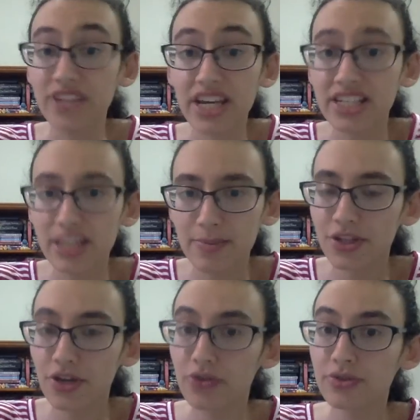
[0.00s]
The next
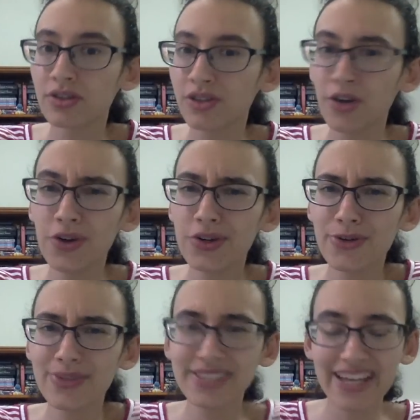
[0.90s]
episode,
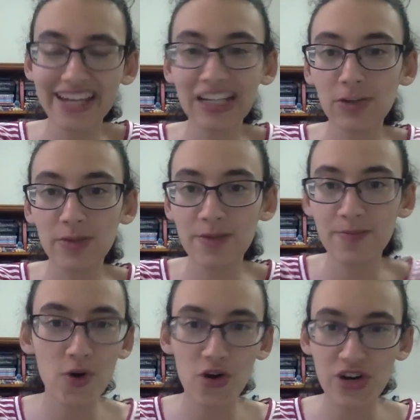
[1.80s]
Goku is getting a little bit
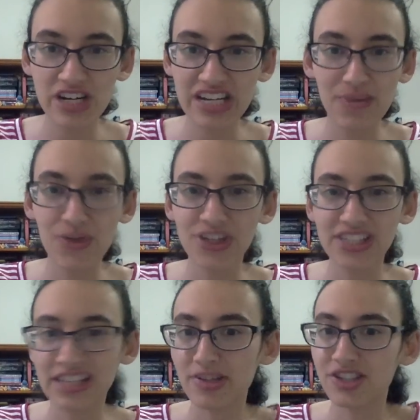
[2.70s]
bored and he wants
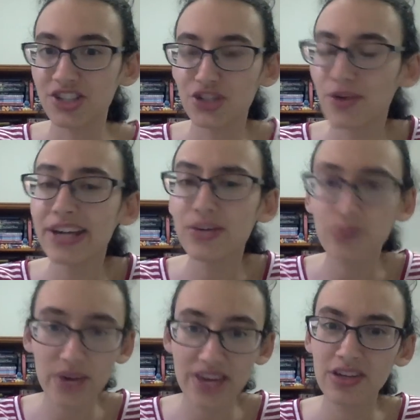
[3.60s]
someone to train
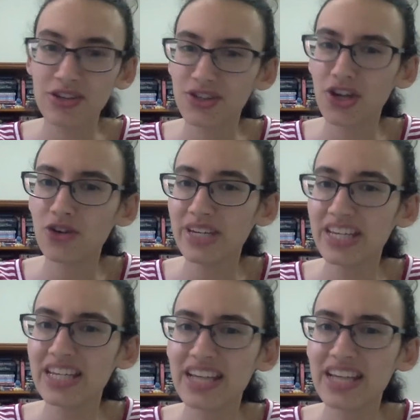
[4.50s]
with, so he